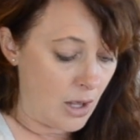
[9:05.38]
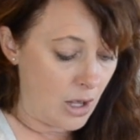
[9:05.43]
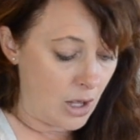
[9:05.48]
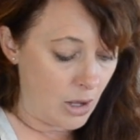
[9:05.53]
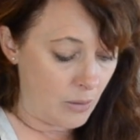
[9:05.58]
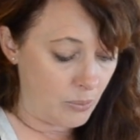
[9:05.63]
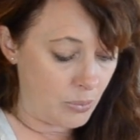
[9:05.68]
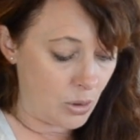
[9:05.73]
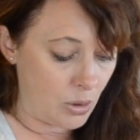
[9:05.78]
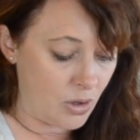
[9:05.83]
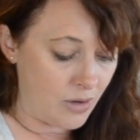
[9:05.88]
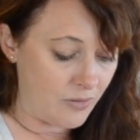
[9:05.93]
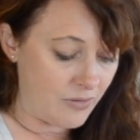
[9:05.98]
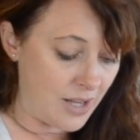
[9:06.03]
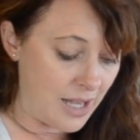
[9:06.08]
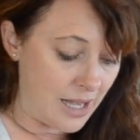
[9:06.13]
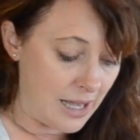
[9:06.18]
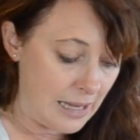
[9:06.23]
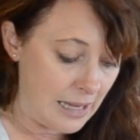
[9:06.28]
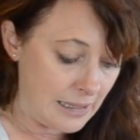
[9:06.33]
a block of
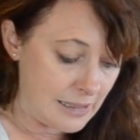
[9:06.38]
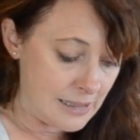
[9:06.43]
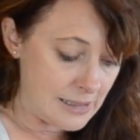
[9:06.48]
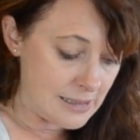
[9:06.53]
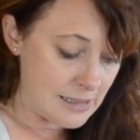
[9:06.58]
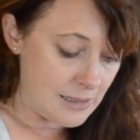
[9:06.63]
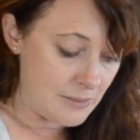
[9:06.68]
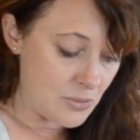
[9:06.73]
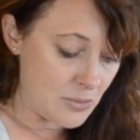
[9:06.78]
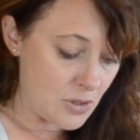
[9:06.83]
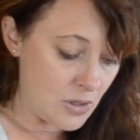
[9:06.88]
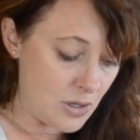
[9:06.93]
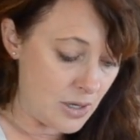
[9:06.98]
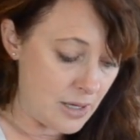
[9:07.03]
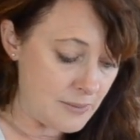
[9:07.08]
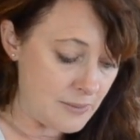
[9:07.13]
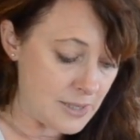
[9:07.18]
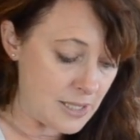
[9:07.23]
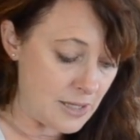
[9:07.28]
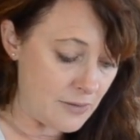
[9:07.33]
colour
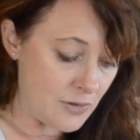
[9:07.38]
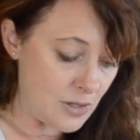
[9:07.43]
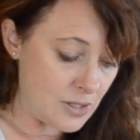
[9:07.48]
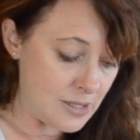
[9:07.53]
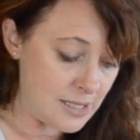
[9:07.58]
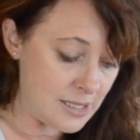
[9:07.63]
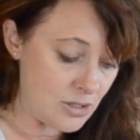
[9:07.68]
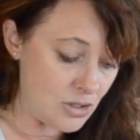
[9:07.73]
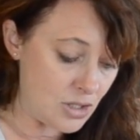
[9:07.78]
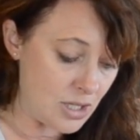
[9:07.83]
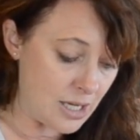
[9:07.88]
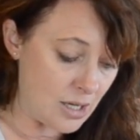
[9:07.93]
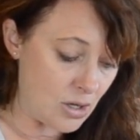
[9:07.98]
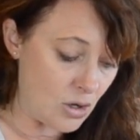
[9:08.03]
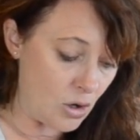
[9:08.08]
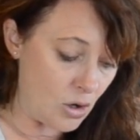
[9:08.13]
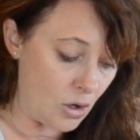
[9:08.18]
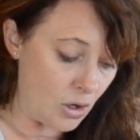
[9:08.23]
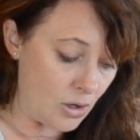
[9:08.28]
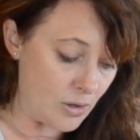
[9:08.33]
sometimes. If you're stitching
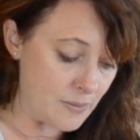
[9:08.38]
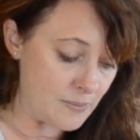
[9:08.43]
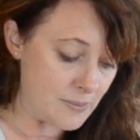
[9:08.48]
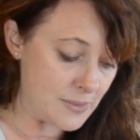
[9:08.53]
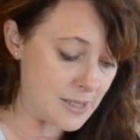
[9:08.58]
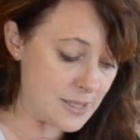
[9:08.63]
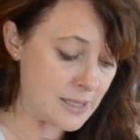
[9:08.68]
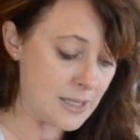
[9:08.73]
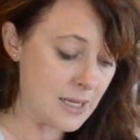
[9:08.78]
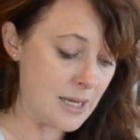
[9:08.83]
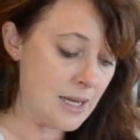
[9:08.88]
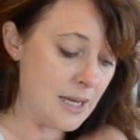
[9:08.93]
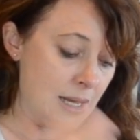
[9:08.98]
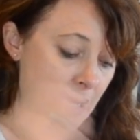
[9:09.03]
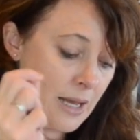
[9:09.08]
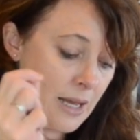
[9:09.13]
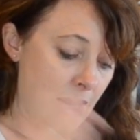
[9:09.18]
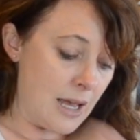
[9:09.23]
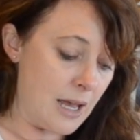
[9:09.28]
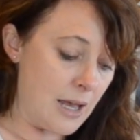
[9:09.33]
columns,
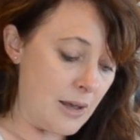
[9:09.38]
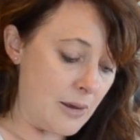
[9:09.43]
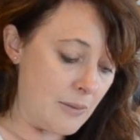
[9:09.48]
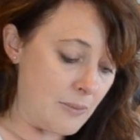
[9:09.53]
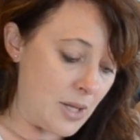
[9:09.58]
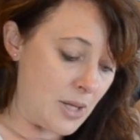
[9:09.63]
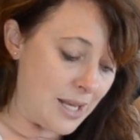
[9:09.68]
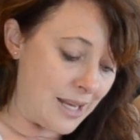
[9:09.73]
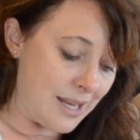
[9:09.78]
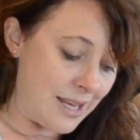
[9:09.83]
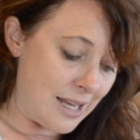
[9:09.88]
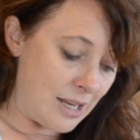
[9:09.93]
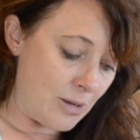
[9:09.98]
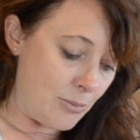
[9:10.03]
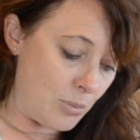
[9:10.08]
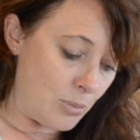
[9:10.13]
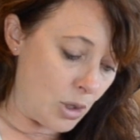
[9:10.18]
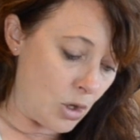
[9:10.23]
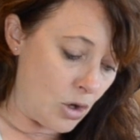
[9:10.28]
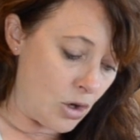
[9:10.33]
you can get a
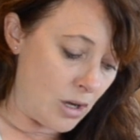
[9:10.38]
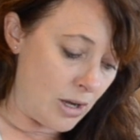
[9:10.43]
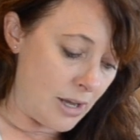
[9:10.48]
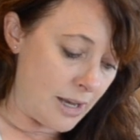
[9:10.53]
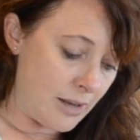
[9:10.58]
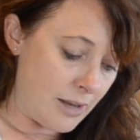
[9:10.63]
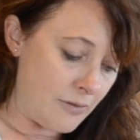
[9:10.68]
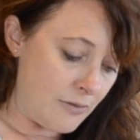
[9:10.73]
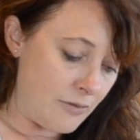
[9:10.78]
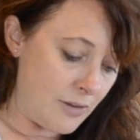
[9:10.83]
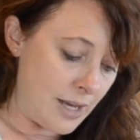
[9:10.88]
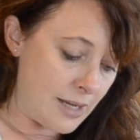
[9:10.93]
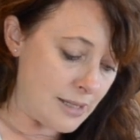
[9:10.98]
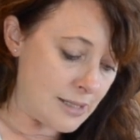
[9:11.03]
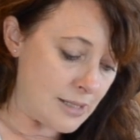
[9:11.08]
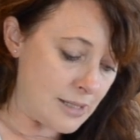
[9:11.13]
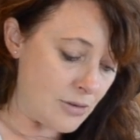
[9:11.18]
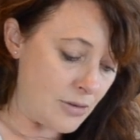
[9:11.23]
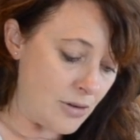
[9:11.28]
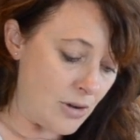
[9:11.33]
block-like
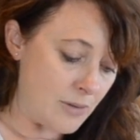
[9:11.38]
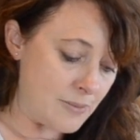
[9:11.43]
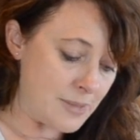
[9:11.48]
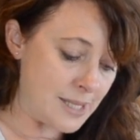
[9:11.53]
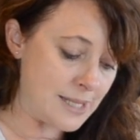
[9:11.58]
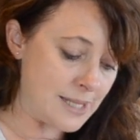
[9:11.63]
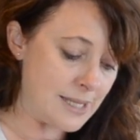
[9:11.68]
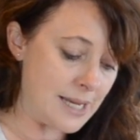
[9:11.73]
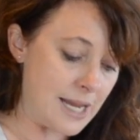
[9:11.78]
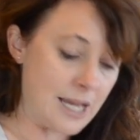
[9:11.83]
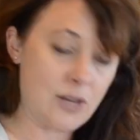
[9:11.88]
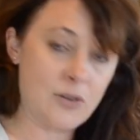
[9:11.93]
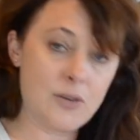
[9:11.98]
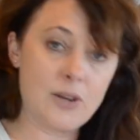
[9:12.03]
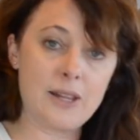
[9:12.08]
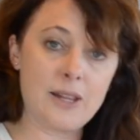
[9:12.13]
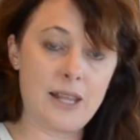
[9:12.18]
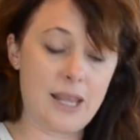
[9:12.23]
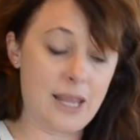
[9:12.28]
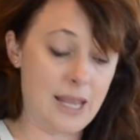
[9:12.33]
effect. So I'm
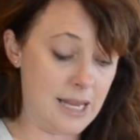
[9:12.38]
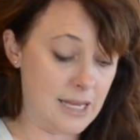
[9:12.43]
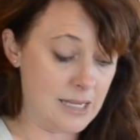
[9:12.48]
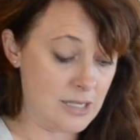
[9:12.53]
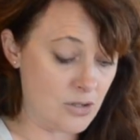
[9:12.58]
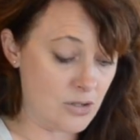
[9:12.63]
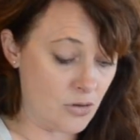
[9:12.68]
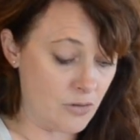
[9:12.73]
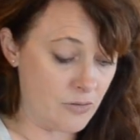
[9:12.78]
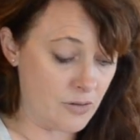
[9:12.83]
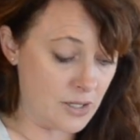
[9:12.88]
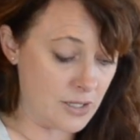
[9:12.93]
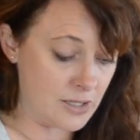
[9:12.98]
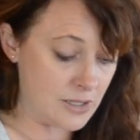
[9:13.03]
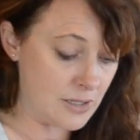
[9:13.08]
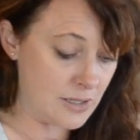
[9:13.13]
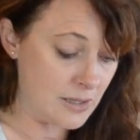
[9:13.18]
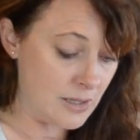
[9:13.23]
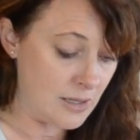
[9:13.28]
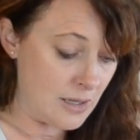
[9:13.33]
staggering the end of
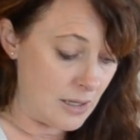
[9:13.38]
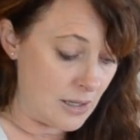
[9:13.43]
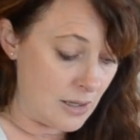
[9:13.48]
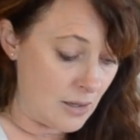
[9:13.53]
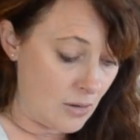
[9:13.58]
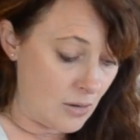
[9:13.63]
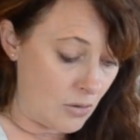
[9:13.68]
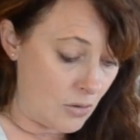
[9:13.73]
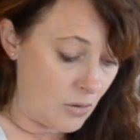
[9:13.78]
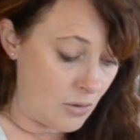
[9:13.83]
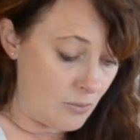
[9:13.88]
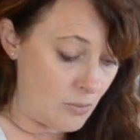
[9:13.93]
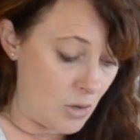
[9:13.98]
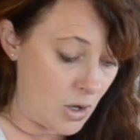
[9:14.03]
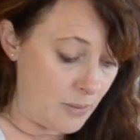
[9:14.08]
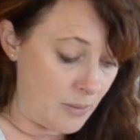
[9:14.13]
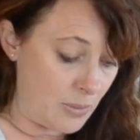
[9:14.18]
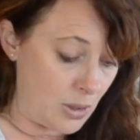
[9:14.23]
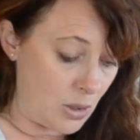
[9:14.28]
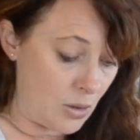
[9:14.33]
it on
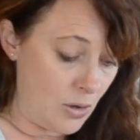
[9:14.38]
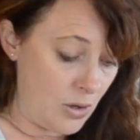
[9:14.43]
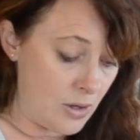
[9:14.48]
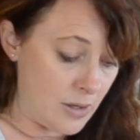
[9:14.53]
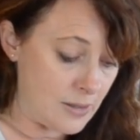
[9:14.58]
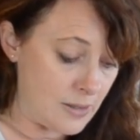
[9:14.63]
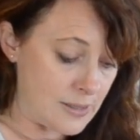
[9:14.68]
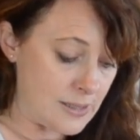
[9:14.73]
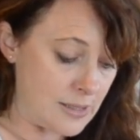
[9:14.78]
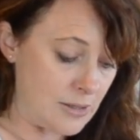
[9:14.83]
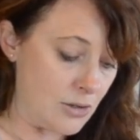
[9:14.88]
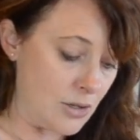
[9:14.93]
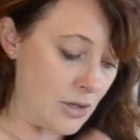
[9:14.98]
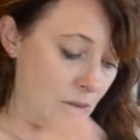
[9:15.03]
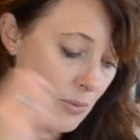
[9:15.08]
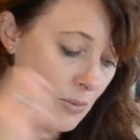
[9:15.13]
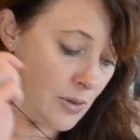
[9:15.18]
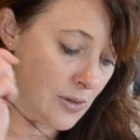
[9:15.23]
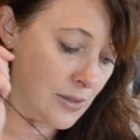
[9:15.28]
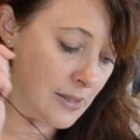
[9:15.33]
my block so
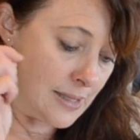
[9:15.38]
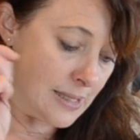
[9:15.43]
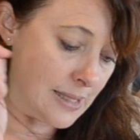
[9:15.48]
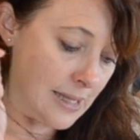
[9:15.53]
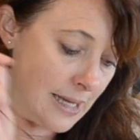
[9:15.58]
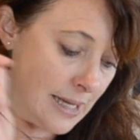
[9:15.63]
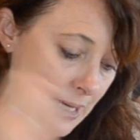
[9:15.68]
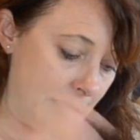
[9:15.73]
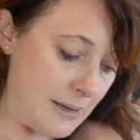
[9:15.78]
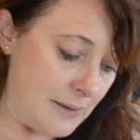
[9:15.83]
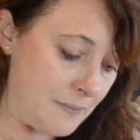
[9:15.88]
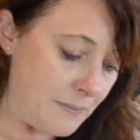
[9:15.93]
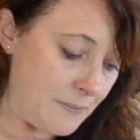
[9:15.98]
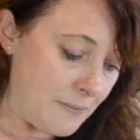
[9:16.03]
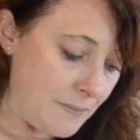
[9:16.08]
you won't see it.